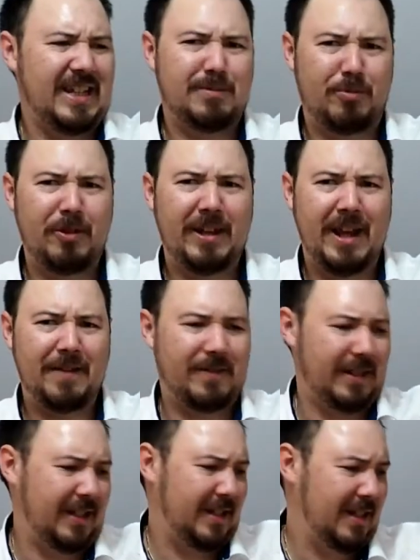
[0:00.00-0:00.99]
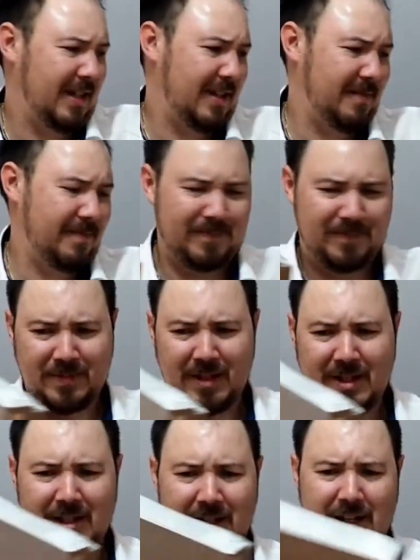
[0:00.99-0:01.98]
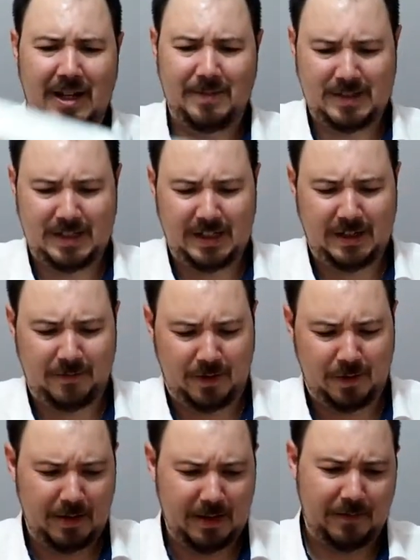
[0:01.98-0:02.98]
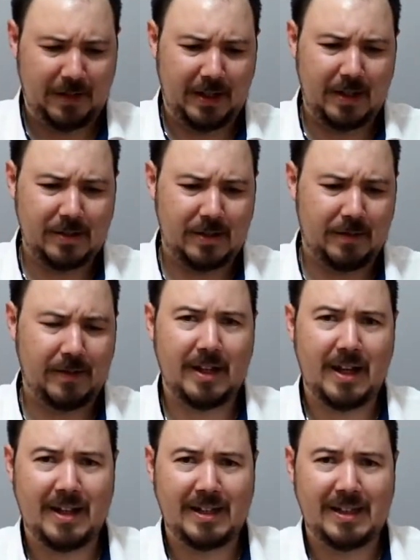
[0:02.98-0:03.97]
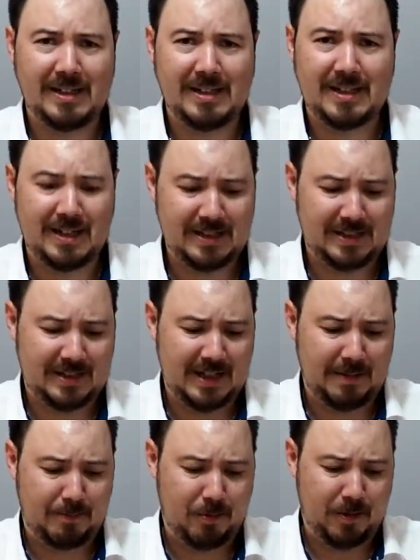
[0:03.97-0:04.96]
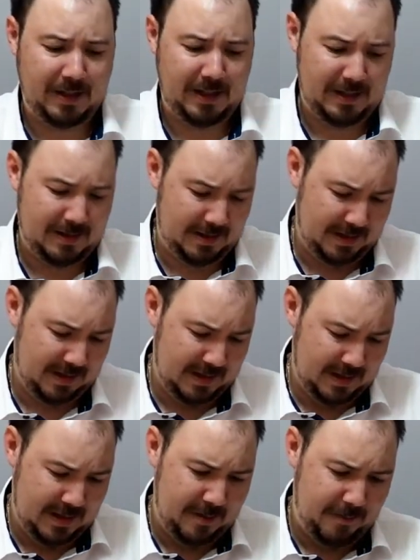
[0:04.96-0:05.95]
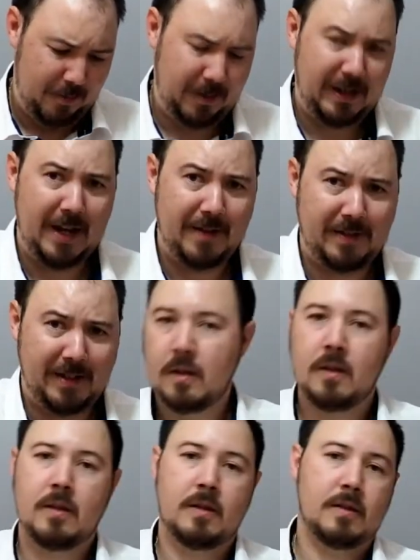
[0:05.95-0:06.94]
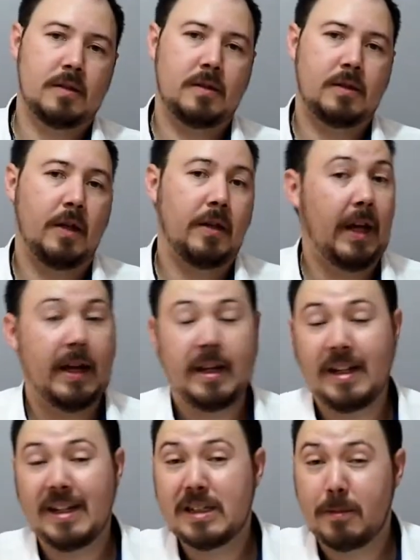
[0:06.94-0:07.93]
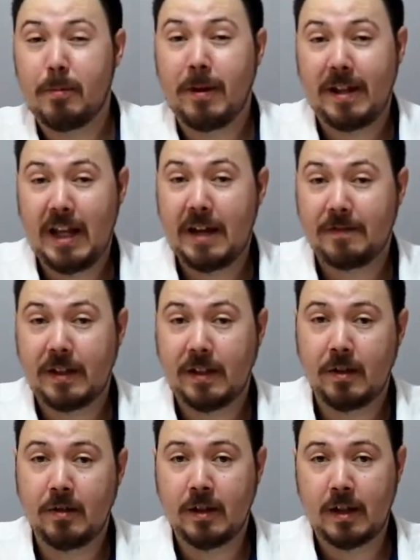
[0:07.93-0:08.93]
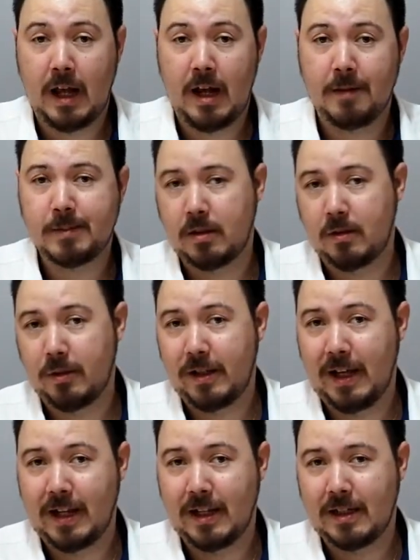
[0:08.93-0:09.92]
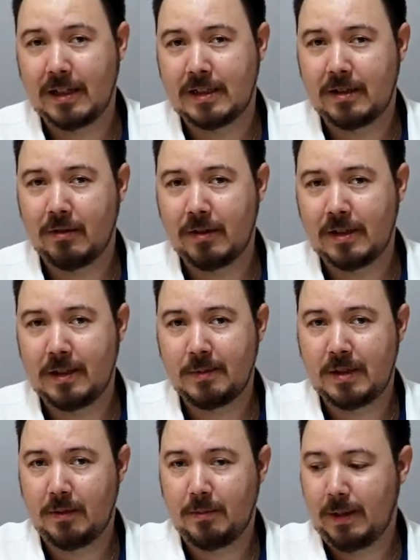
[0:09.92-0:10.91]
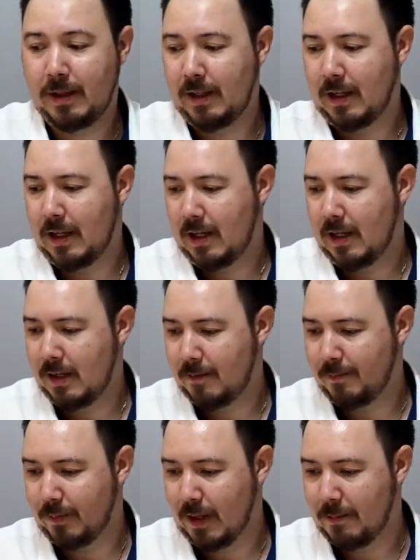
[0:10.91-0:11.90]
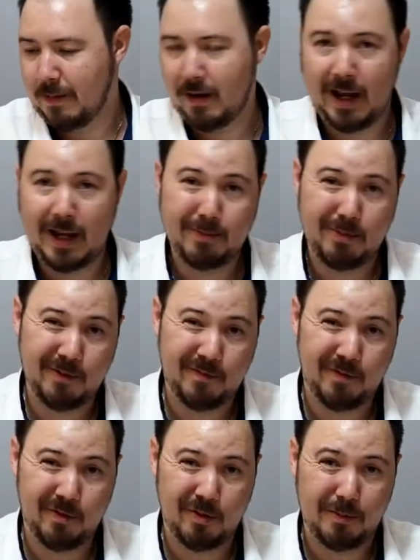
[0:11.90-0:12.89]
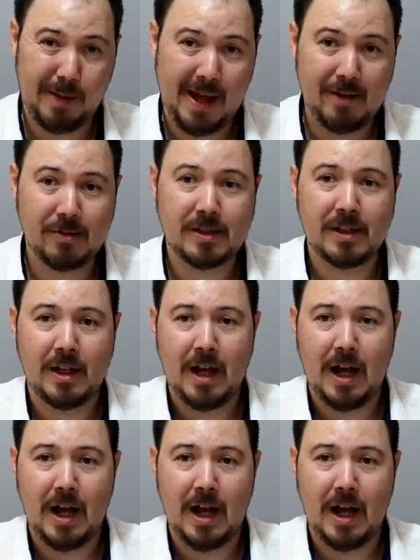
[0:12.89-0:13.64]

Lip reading: is pretty hefty. I'm seeing a few other videos of it and it does seem pretty hefty. So yeah, it is a pretty hefty unit. So looking at it, it sort of seems to be about 8.4 pounds,